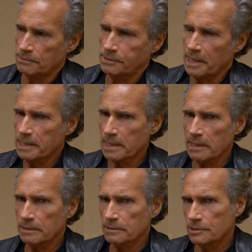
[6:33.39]
They
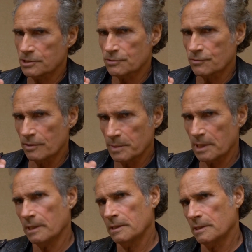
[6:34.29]
can't
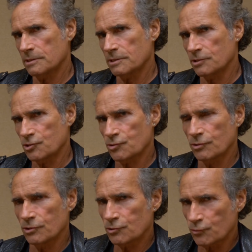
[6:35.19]
discriminate against the
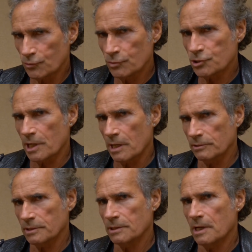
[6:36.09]
true
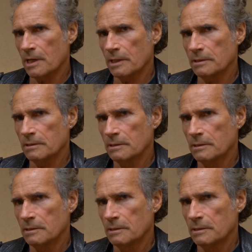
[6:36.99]
child of God,
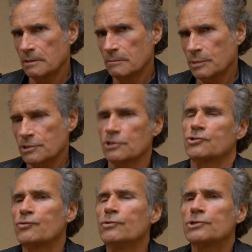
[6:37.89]
because the
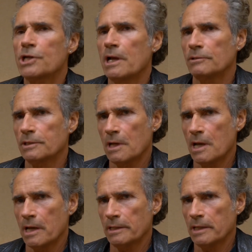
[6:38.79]
true child of
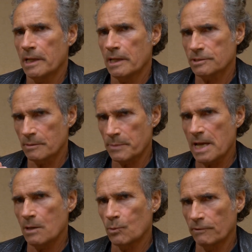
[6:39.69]
God has the
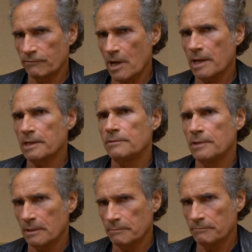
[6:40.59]
power of God in
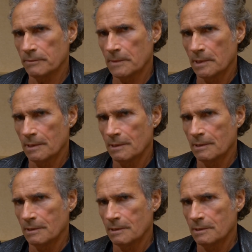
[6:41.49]

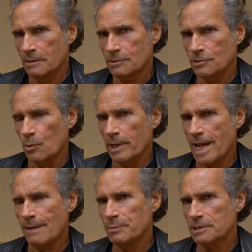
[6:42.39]
them. So what
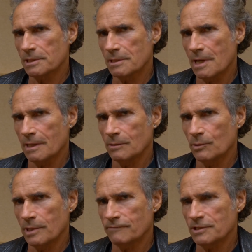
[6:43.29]
happens in
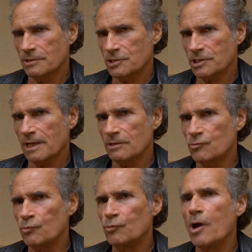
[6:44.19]
Hollywood, I've seen
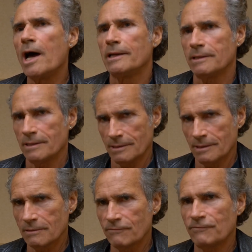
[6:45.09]
Satan
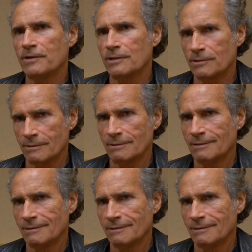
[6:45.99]
run in fear